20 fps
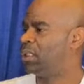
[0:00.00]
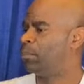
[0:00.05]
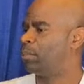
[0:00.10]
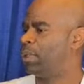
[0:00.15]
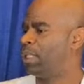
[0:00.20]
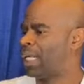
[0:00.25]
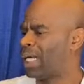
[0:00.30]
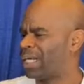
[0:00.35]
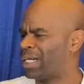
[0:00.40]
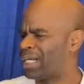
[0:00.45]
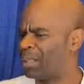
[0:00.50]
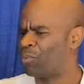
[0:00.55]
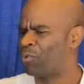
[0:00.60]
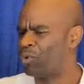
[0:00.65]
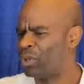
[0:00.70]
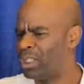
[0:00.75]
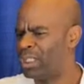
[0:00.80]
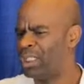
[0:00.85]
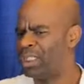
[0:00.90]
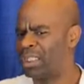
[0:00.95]
but now that I'm
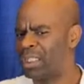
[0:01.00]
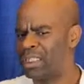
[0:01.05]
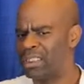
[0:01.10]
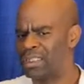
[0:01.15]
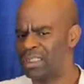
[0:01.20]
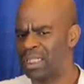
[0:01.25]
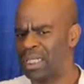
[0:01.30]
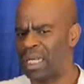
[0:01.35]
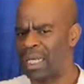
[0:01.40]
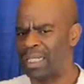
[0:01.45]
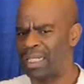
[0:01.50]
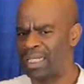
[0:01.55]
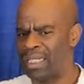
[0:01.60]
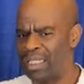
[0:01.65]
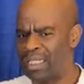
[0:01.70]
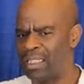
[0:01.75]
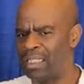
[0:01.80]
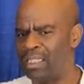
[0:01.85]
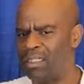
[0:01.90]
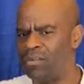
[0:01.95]
really looking to kind of
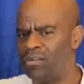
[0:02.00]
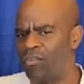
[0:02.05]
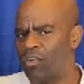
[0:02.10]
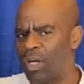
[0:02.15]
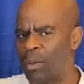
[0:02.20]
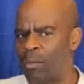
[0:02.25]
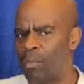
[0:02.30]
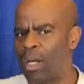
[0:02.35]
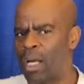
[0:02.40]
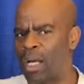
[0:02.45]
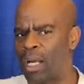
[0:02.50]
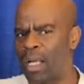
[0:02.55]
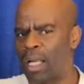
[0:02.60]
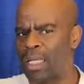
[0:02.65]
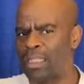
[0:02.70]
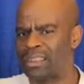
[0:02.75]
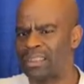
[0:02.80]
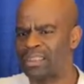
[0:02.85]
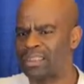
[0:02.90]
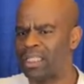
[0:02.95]
give,
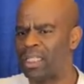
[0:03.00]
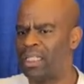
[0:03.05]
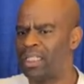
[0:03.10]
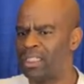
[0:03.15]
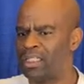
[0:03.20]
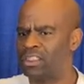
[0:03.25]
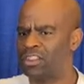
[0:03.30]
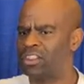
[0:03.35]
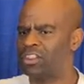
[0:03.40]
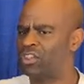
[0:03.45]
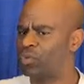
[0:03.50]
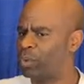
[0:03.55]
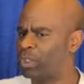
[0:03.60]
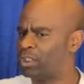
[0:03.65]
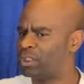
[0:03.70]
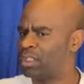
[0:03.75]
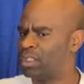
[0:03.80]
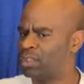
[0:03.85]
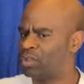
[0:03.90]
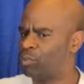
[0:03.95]
I study the
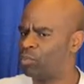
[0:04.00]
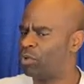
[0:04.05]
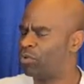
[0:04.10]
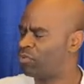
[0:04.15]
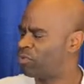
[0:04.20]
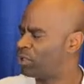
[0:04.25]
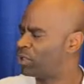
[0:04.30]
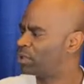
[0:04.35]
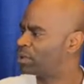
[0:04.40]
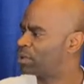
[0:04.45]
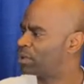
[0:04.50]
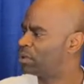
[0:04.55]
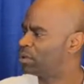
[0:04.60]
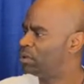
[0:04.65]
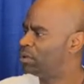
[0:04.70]
situation a little more first.